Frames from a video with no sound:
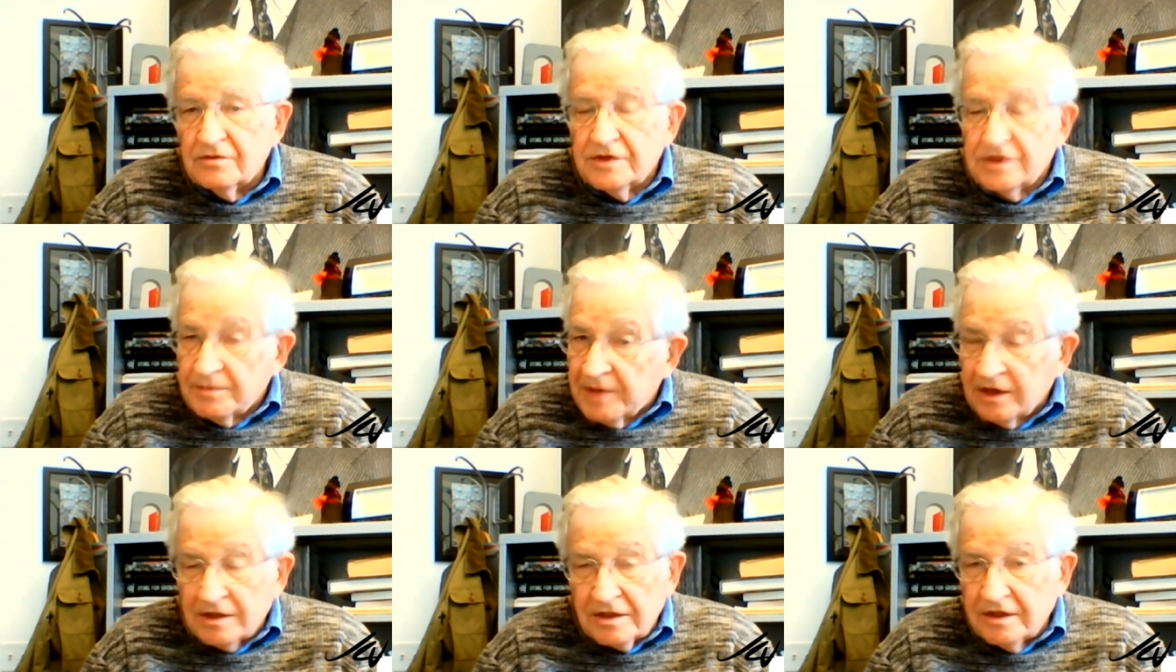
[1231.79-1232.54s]
which
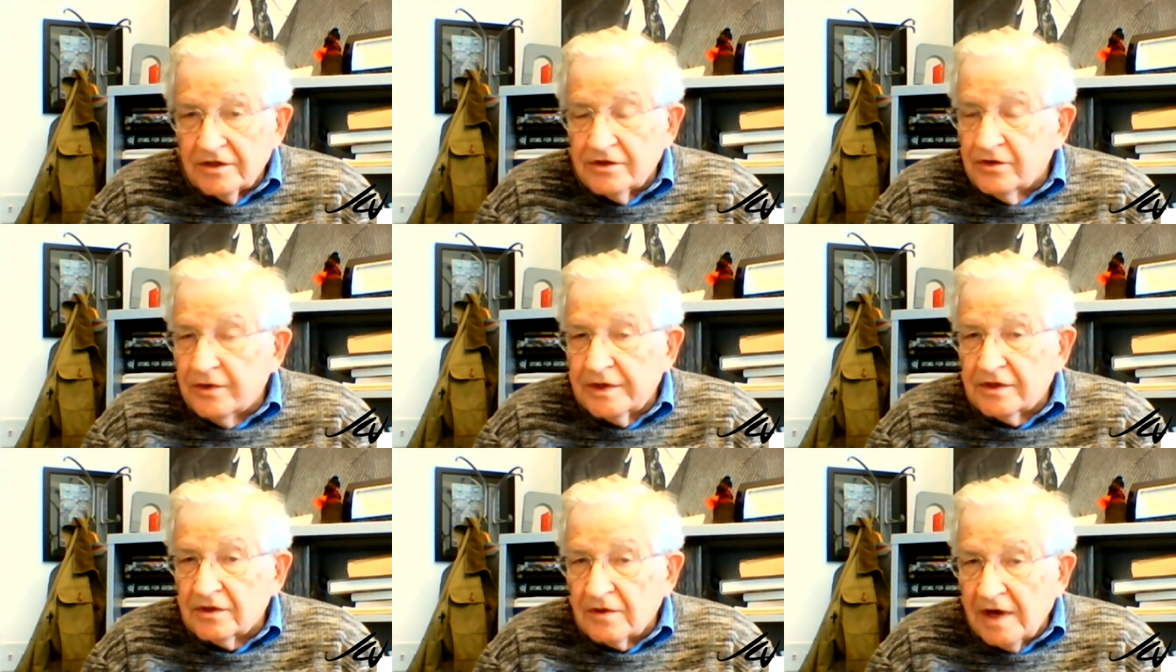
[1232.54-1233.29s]
apparently are doing
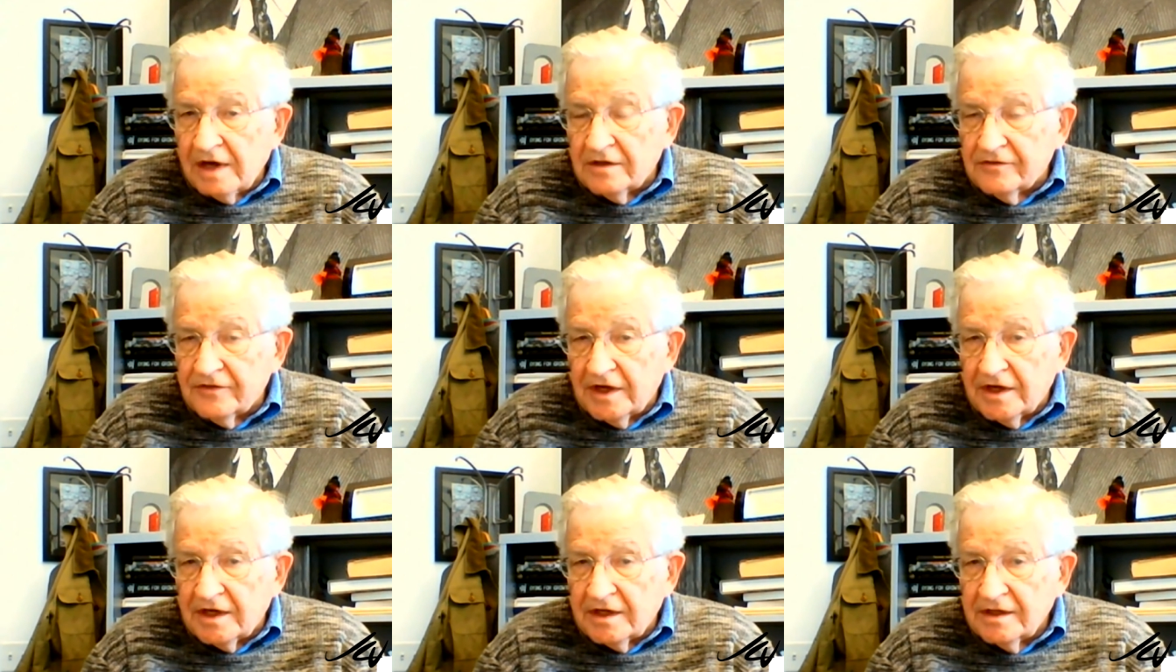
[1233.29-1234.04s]
the ground
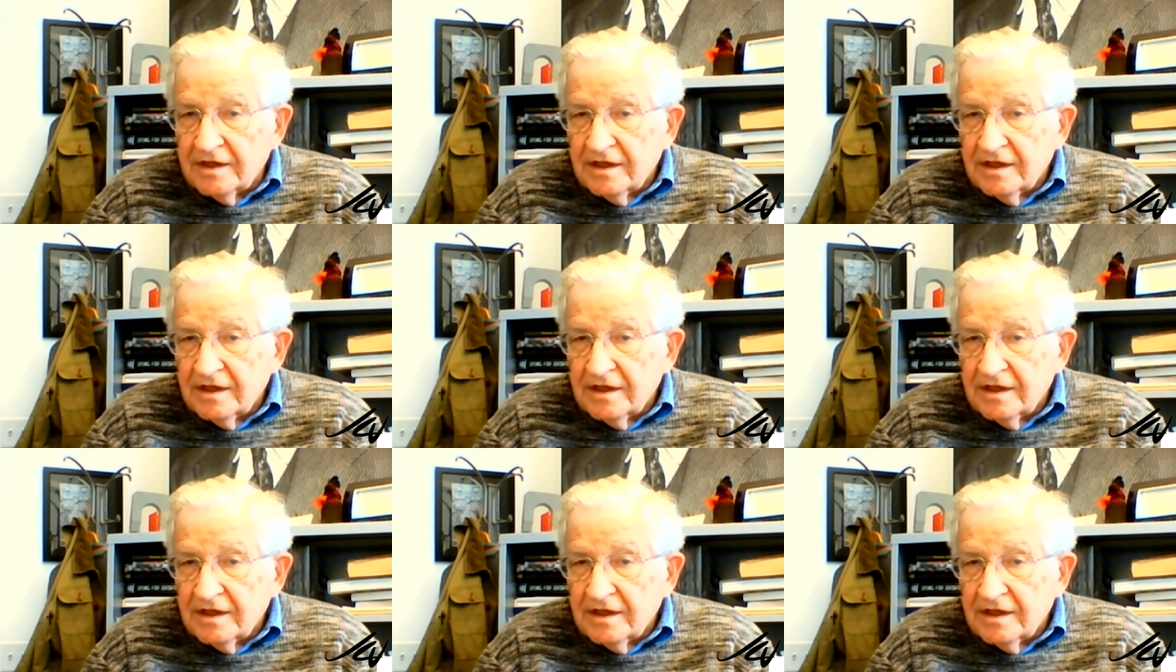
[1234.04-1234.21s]
fighting.